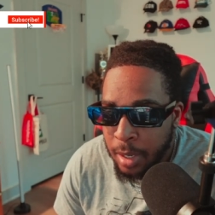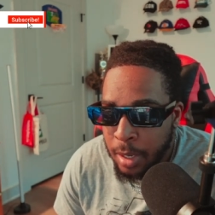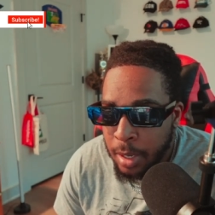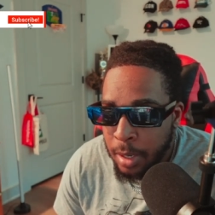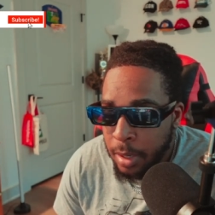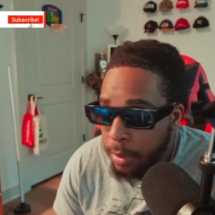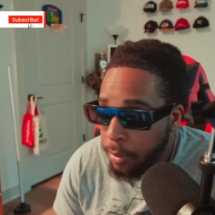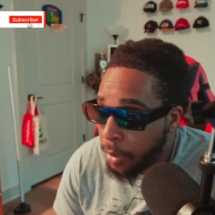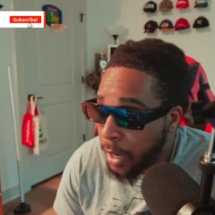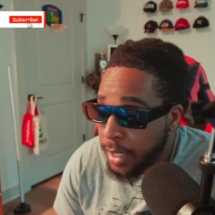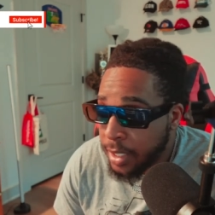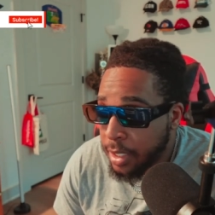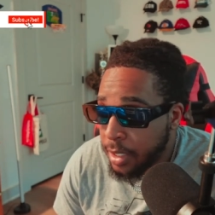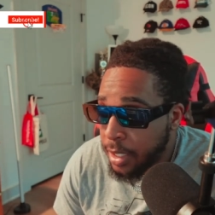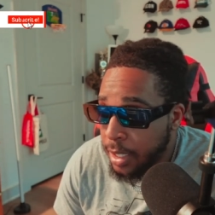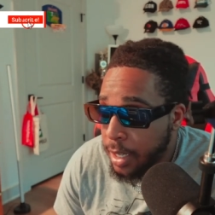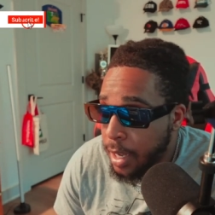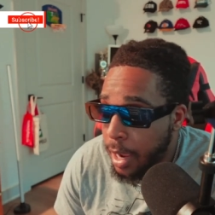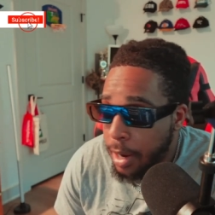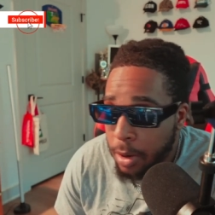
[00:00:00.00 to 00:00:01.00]
Francis
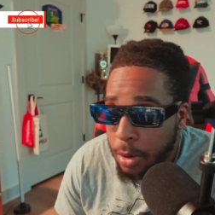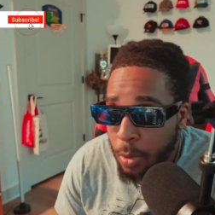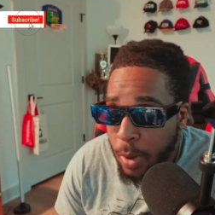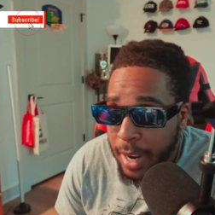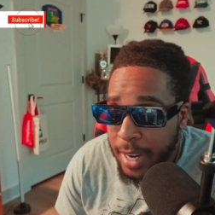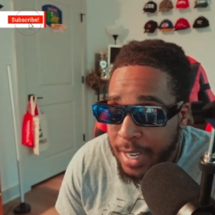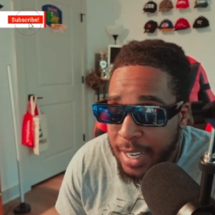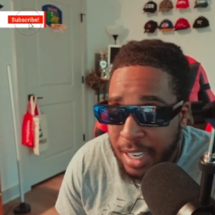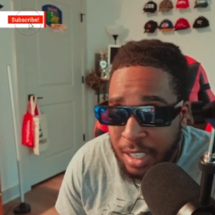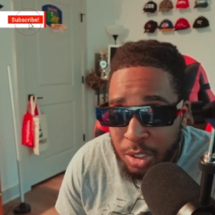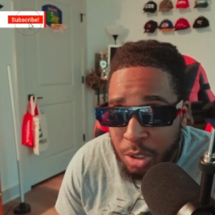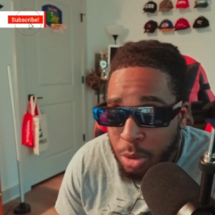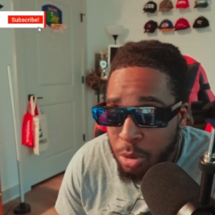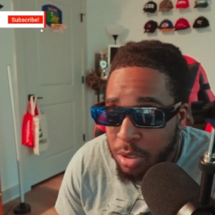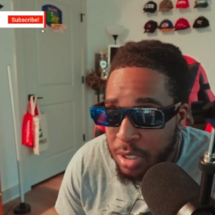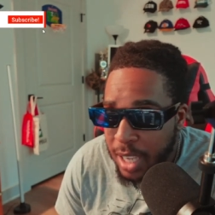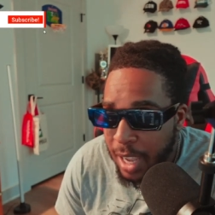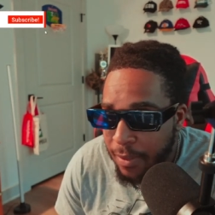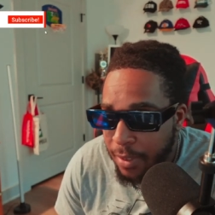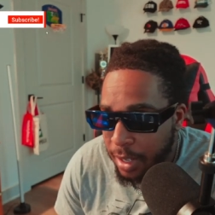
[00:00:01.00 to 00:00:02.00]
Ngannou weighed in at
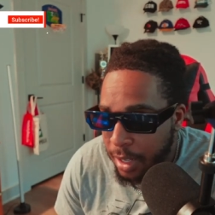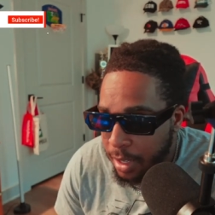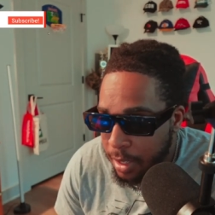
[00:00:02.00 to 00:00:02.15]
270.